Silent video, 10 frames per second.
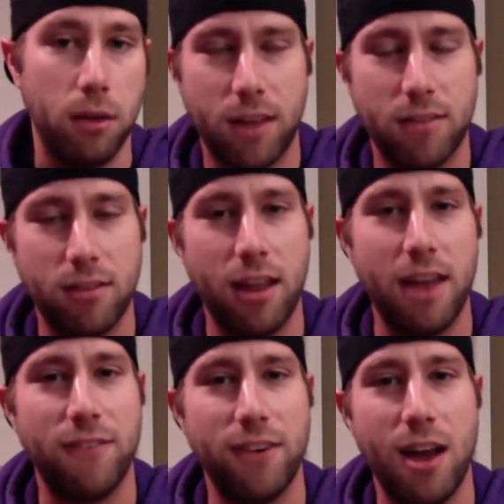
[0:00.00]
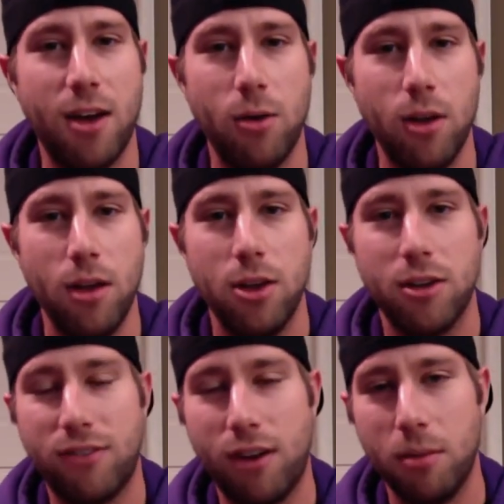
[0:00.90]
That's all I have for now. You
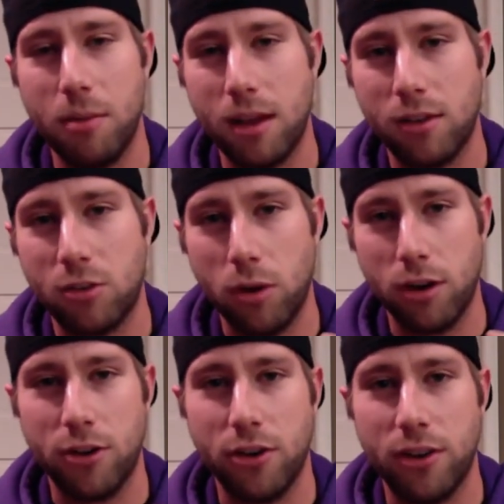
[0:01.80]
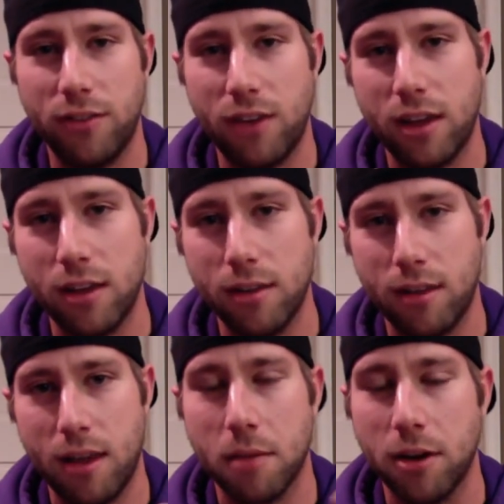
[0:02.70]
can follow me on Twitter during the Vikings
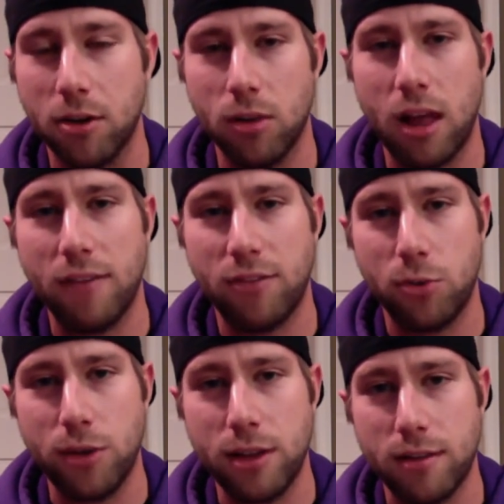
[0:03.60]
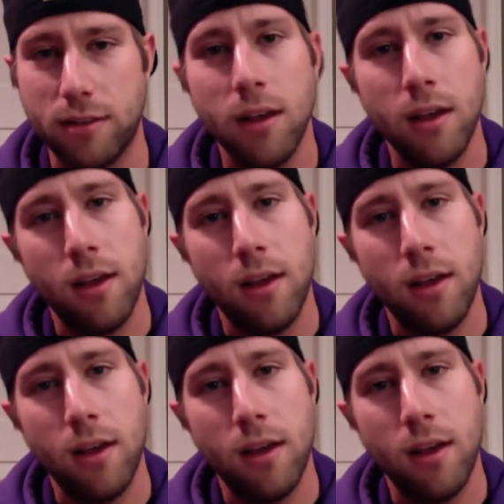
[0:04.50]
game. I do live tweets.